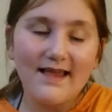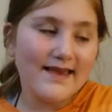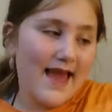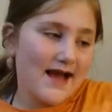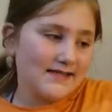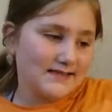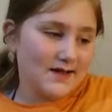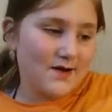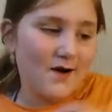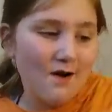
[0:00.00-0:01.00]
yeah,
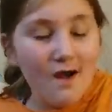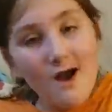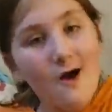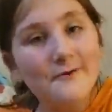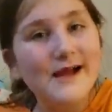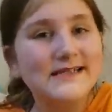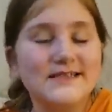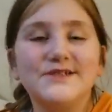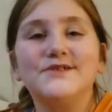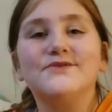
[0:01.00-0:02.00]
so hope you guys
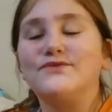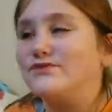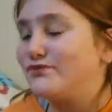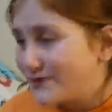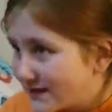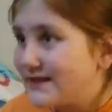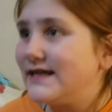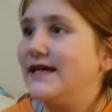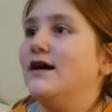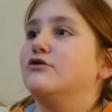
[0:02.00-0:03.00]

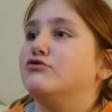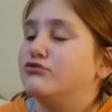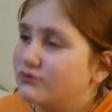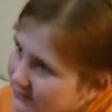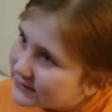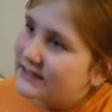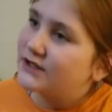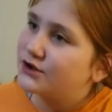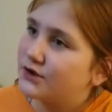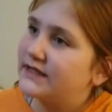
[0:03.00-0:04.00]
really really
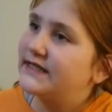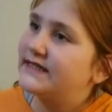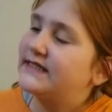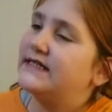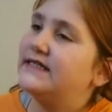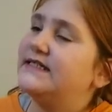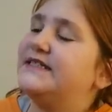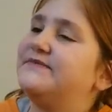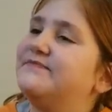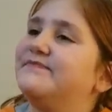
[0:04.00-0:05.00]
enjoyed this
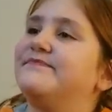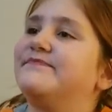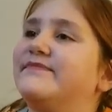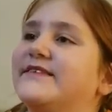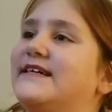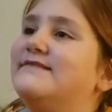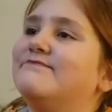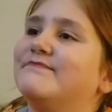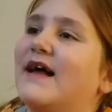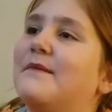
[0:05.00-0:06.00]
because
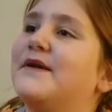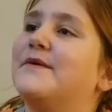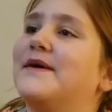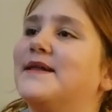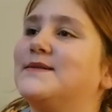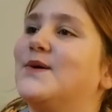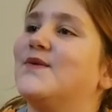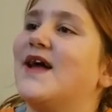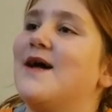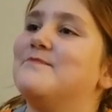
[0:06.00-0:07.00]
I've been doing this
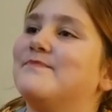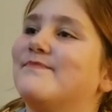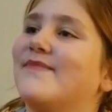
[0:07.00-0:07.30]
whole time.